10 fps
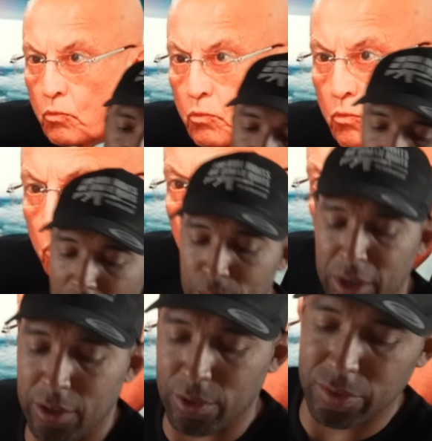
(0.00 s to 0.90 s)
it's not
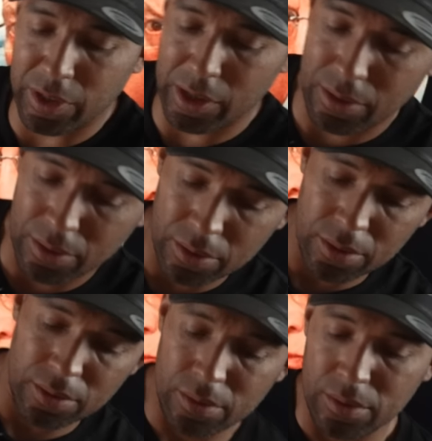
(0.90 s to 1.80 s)
me, it looks like,
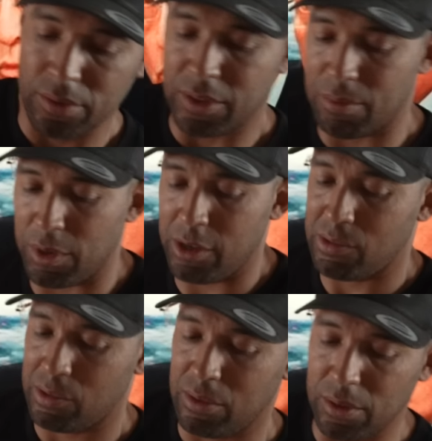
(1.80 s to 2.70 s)
is that me?
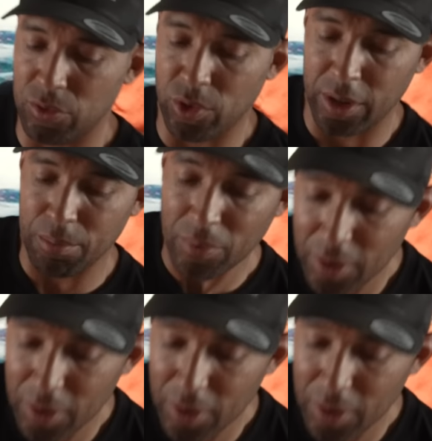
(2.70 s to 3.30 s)
I try to